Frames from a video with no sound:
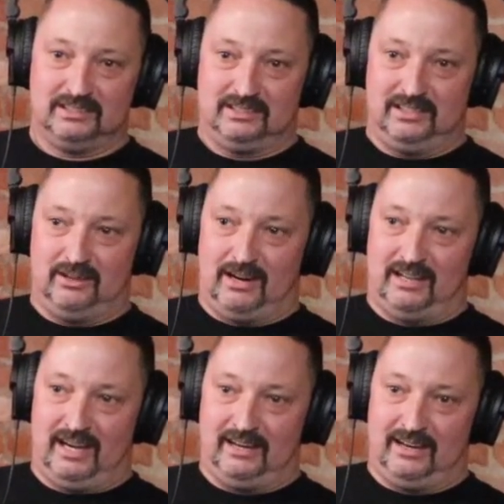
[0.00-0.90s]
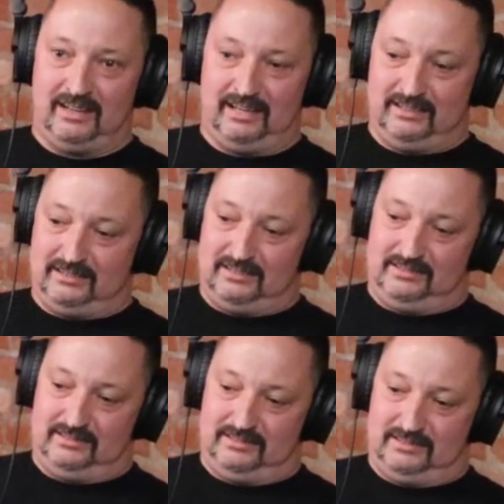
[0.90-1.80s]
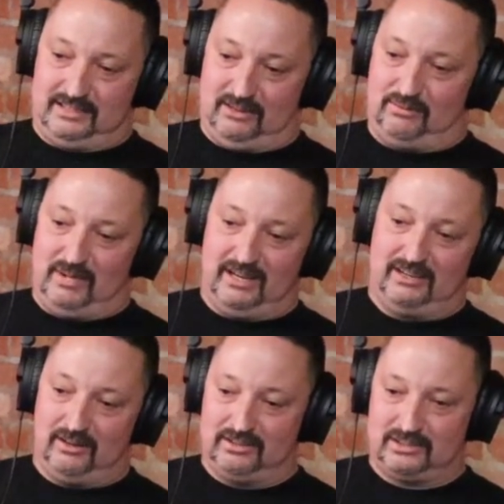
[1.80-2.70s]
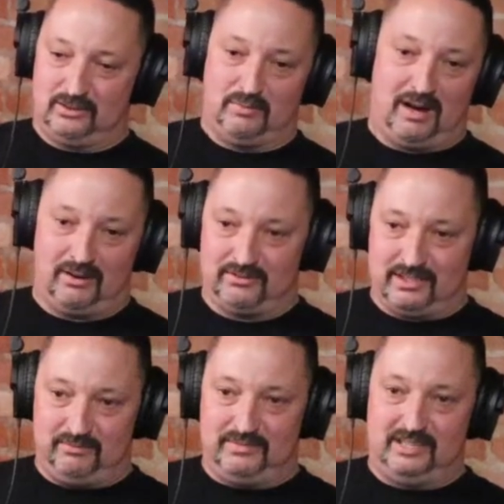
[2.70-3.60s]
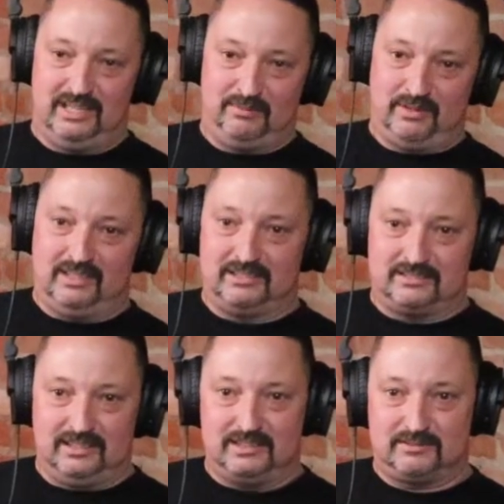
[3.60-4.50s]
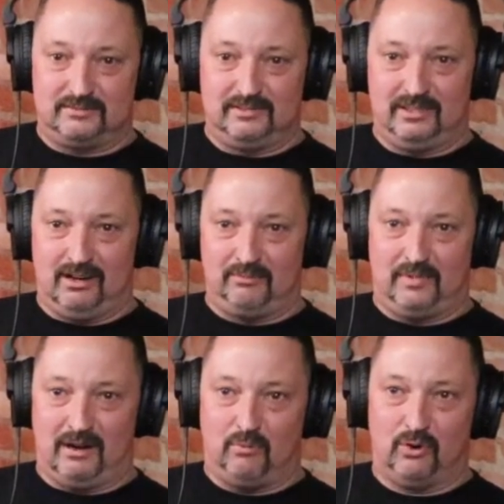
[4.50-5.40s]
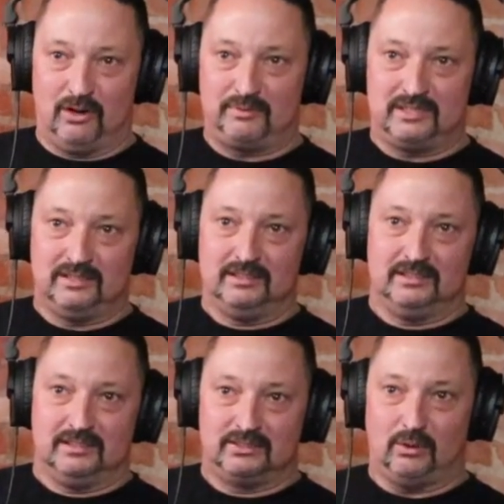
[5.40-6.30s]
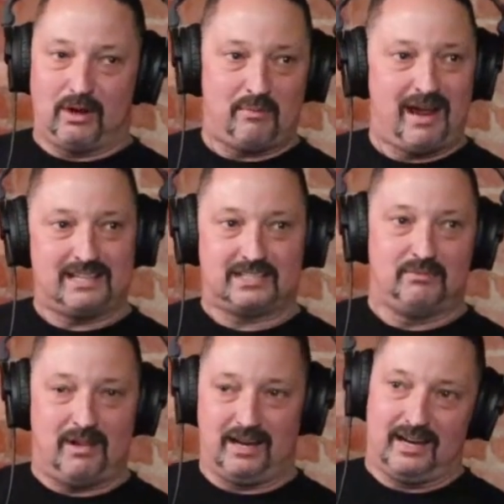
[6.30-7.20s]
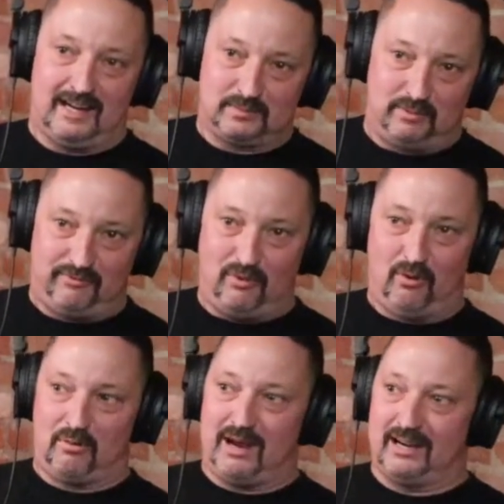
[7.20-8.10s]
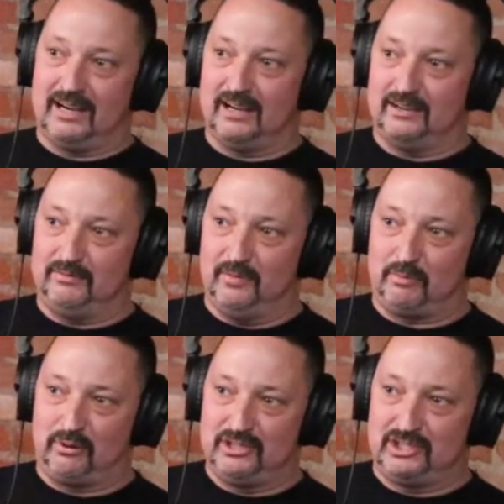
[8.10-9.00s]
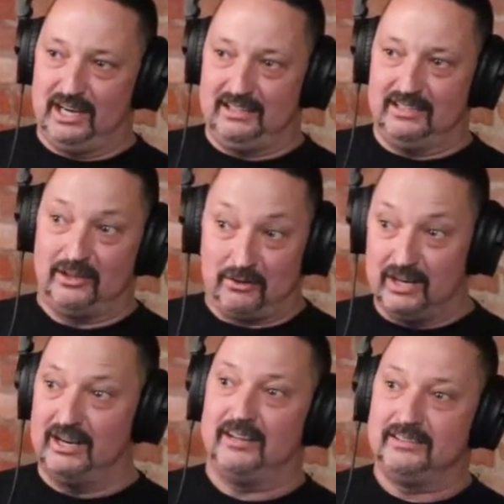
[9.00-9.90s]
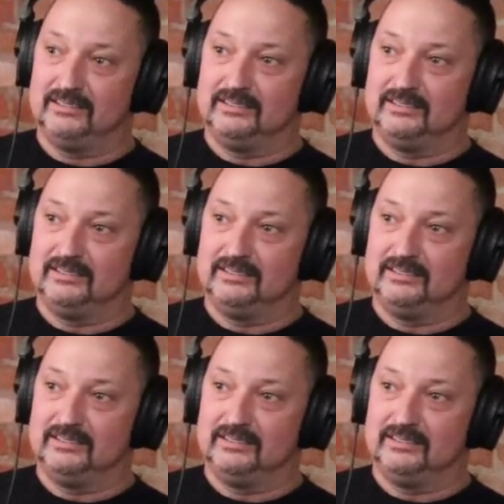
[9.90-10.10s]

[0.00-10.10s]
I like to say, oh man, it's 2 bottles, I'm deep, and it's I'm whooped. So when I'm asking my guys to perform, I got to appreciate that they're done,